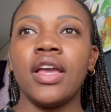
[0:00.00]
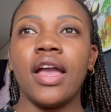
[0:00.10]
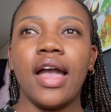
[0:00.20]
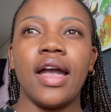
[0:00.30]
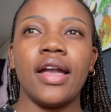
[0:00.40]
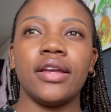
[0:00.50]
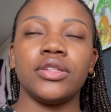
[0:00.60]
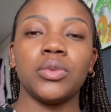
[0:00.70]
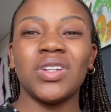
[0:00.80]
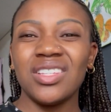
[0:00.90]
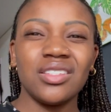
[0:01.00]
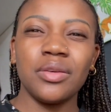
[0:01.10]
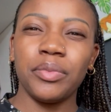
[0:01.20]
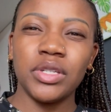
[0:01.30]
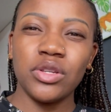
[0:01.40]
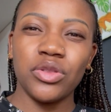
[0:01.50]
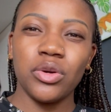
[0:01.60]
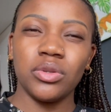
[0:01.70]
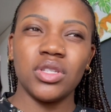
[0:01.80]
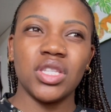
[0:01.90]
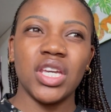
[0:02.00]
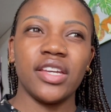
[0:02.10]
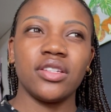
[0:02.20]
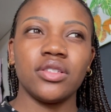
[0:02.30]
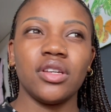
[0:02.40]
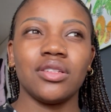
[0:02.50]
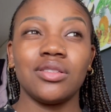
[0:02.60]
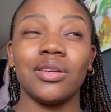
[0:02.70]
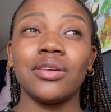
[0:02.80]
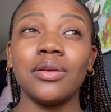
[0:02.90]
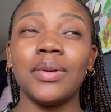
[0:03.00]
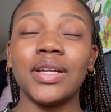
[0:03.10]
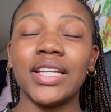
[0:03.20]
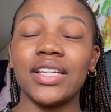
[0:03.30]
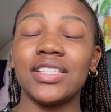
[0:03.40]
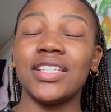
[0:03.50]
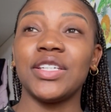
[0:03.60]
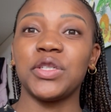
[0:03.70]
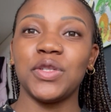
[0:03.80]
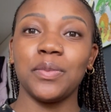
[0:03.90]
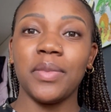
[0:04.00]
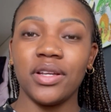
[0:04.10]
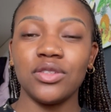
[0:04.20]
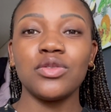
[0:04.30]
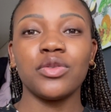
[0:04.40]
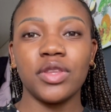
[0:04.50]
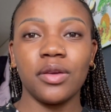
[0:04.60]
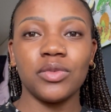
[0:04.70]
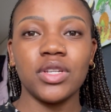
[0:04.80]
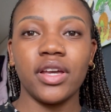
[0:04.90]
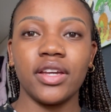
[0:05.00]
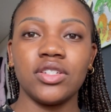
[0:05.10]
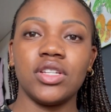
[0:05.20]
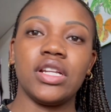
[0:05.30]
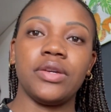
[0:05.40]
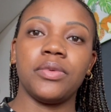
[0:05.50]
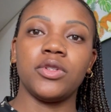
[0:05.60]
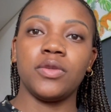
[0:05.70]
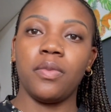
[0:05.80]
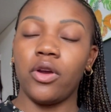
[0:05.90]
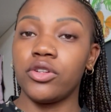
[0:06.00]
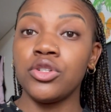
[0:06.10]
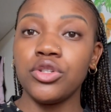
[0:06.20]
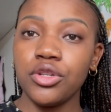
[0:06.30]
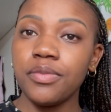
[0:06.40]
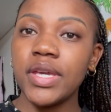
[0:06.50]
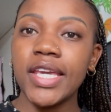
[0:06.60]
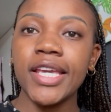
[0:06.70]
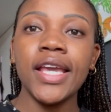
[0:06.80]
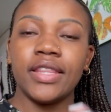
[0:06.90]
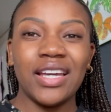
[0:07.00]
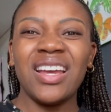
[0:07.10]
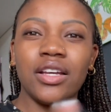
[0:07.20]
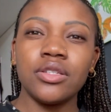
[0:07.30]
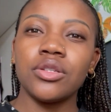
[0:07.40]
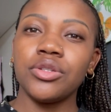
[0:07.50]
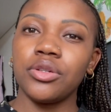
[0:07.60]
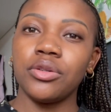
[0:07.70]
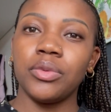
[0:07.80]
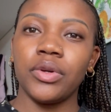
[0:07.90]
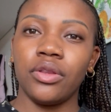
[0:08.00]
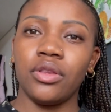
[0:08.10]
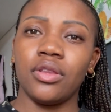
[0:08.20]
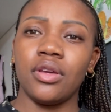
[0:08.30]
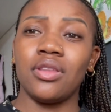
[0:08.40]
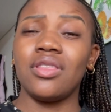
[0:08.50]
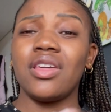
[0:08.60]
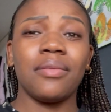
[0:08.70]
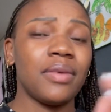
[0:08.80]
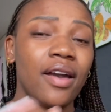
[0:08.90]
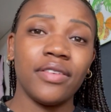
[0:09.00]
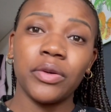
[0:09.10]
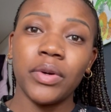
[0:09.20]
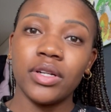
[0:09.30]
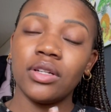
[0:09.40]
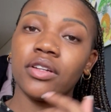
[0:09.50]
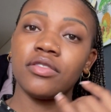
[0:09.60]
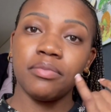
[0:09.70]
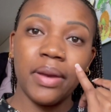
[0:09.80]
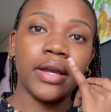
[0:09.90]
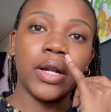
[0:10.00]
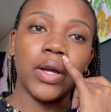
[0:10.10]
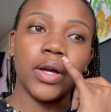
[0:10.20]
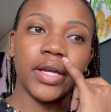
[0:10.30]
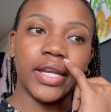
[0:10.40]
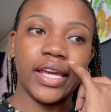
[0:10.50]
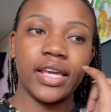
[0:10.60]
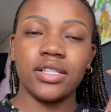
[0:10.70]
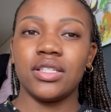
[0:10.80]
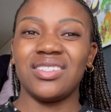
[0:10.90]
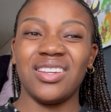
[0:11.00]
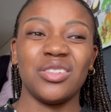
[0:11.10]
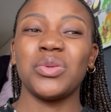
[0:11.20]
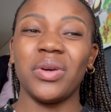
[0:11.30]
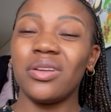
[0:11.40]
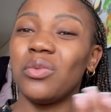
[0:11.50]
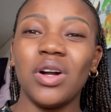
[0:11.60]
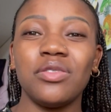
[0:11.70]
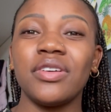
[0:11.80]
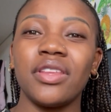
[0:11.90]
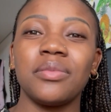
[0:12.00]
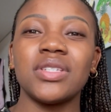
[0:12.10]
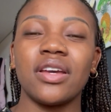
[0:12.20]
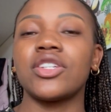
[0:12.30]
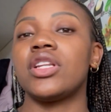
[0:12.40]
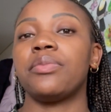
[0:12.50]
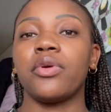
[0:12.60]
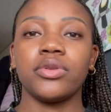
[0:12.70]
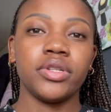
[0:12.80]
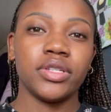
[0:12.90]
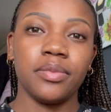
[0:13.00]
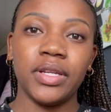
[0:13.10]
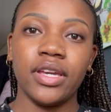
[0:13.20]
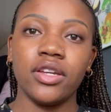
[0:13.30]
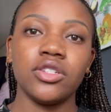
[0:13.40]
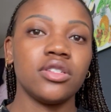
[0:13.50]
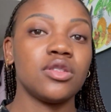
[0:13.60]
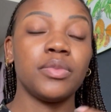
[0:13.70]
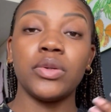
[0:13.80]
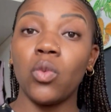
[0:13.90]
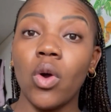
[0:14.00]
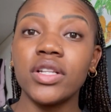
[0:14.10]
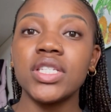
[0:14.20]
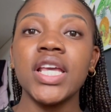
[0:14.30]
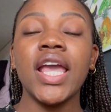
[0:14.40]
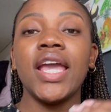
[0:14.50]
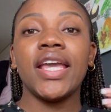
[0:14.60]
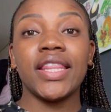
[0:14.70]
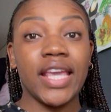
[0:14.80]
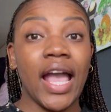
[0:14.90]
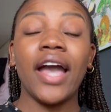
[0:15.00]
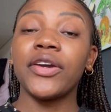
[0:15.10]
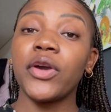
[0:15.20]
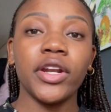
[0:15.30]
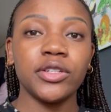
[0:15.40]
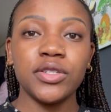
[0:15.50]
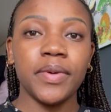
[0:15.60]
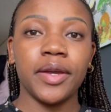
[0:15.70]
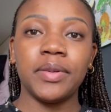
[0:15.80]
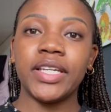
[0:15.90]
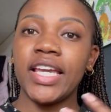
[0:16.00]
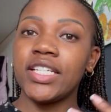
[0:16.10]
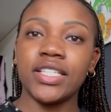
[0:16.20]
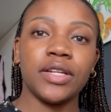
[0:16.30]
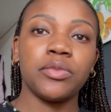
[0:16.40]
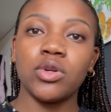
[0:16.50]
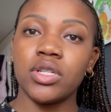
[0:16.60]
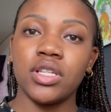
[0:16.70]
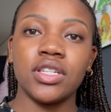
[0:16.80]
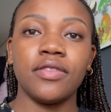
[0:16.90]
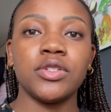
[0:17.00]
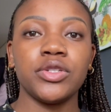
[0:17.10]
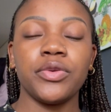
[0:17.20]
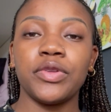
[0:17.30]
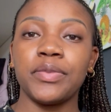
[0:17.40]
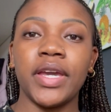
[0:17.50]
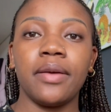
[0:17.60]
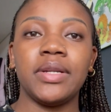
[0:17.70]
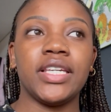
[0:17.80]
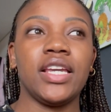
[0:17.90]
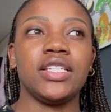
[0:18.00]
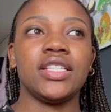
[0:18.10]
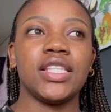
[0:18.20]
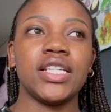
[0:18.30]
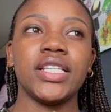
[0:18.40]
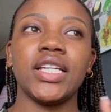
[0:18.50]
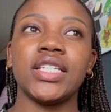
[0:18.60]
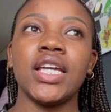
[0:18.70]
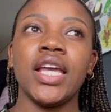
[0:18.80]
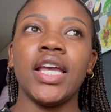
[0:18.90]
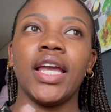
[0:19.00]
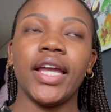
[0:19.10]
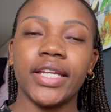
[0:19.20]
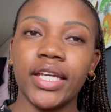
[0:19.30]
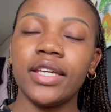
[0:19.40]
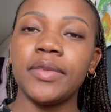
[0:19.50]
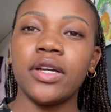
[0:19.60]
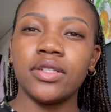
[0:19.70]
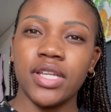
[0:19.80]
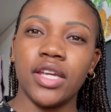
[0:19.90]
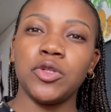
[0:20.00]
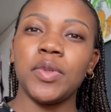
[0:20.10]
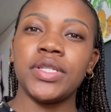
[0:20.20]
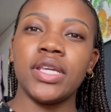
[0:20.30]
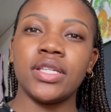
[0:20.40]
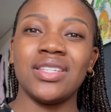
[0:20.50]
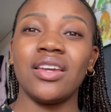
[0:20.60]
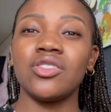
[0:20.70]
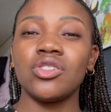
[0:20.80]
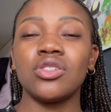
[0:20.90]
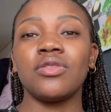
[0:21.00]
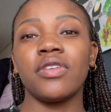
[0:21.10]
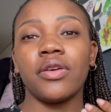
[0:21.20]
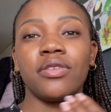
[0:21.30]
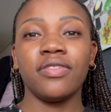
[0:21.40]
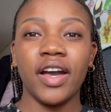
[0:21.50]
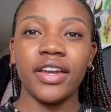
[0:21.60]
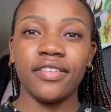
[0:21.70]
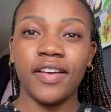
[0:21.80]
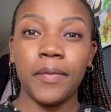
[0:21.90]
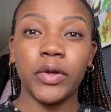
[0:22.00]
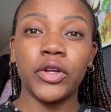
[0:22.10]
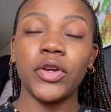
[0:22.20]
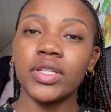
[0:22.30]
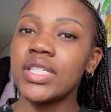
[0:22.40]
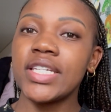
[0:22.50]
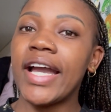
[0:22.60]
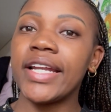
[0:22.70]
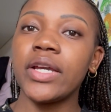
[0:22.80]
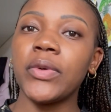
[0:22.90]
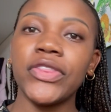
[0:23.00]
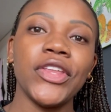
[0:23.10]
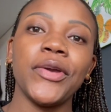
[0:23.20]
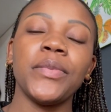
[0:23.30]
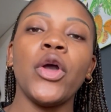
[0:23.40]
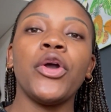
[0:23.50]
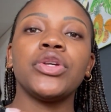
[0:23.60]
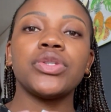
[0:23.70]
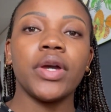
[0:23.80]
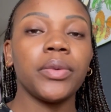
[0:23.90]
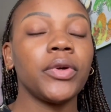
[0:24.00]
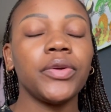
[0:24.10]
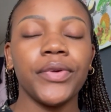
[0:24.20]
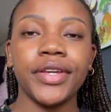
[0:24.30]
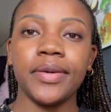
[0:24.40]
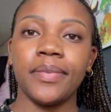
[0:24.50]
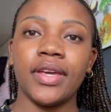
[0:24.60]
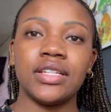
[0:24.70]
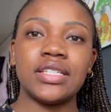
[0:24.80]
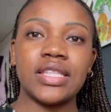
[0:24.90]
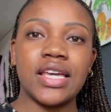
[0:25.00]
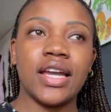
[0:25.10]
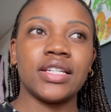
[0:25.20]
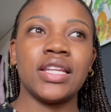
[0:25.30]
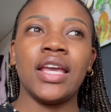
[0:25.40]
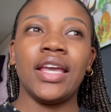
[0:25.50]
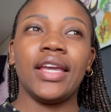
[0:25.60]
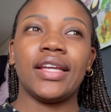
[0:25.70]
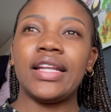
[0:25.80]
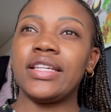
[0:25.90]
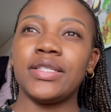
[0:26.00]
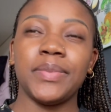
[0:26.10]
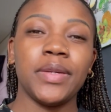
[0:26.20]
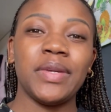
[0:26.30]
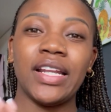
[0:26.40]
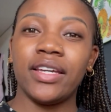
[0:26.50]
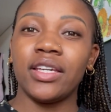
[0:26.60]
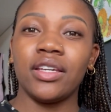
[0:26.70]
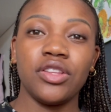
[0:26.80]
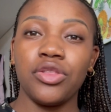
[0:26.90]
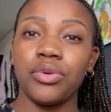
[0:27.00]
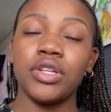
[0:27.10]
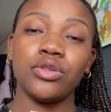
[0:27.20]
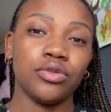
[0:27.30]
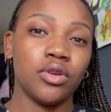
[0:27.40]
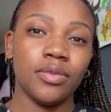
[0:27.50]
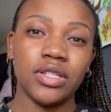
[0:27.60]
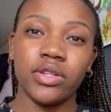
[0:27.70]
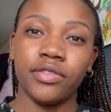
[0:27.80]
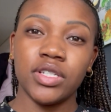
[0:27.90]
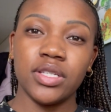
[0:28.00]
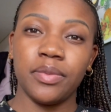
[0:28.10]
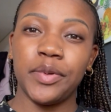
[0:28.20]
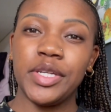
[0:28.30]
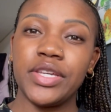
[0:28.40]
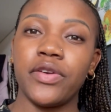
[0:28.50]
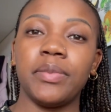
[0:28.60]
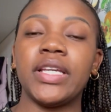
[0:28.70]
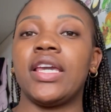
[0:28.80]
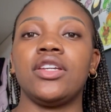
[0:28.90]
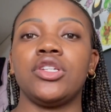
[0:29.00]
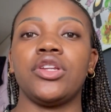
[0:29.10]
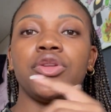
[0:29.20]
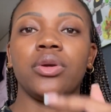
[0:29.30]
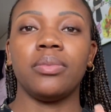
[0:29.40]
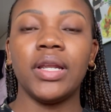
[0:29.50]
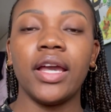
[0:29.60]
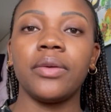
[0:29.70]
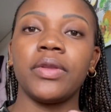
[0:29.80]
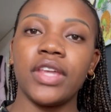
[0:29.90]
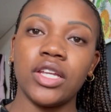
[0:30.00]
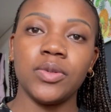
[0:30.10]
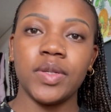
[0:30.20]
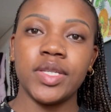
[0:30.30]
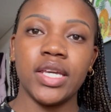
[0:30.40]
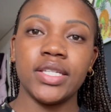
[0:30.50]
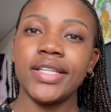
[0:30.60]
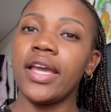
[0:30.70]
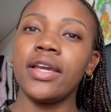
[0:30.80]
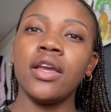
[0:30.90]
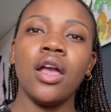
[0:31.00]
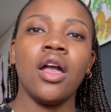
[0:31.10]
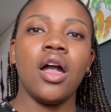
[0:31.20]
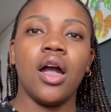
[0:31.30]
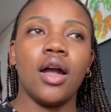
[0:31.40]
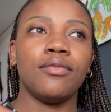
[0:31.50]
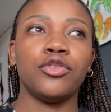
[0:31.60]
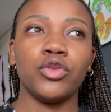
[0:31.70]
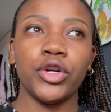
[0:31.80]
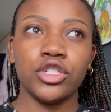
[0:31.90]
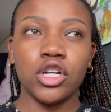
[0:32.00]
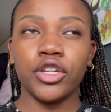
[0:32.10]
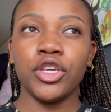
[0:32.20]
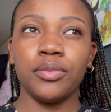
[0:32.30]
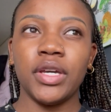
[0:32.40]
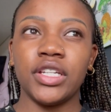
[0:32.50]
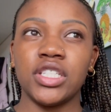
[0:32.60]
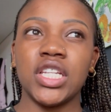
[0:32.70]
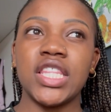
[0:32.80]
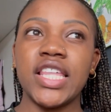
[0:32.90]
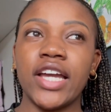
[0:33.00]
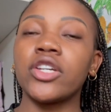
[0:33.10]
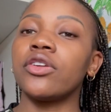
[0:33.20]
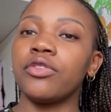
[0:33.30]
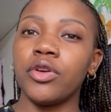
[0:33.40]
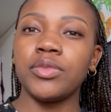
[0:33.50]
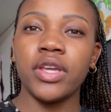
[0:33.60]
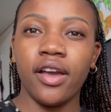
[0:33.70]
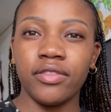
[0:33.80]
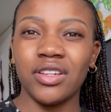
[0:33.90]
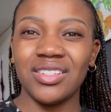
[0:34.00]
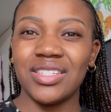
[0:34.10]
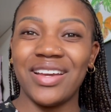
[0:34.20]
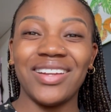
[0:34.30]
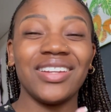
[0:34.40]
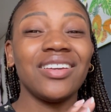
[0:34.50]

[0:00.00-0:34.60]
And once I submitted those things, it took about like 6 months for them to actually respond to me. That has to do with them having quite a lot of backlog, and I guess it takes quite a while for them to actually process applications. But once they had gotten to my application and processed stuff to do with my application, they sent an email to HCPC just to verify if I'm in good standing with them. So I would recommend that at least maybe like 3 to 4 months after submitting your application, you apply with HCPC for a document that confirms you have good standing.